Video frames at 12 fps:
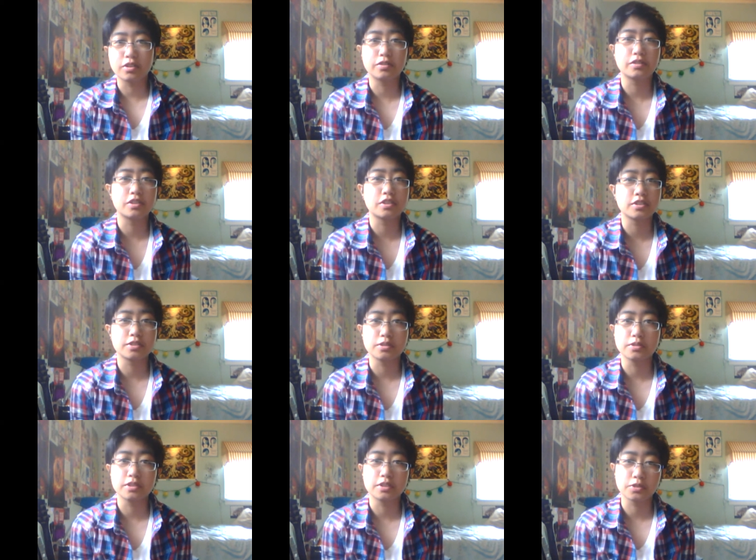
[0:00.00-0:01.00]
over
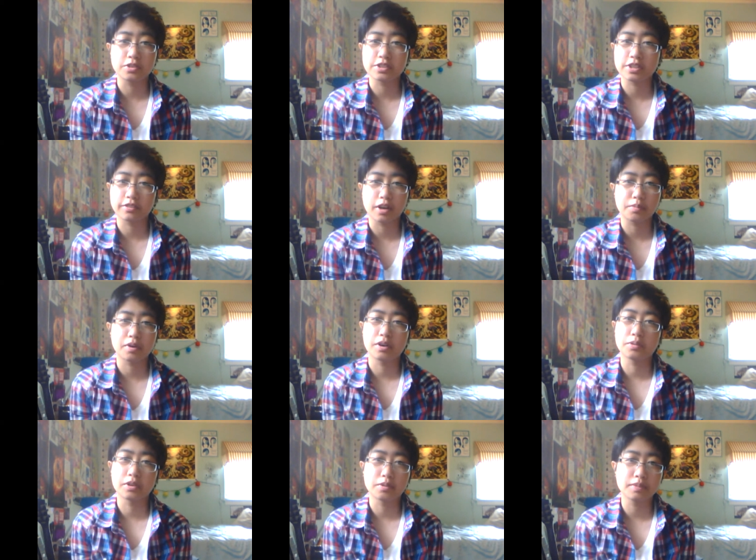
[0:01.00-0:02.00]
to the Georgetown
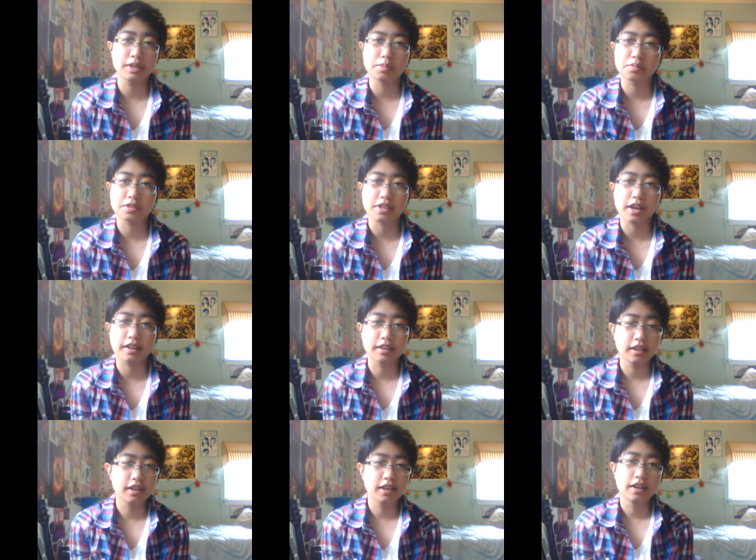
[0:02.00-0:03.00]
Library where the meetup was at.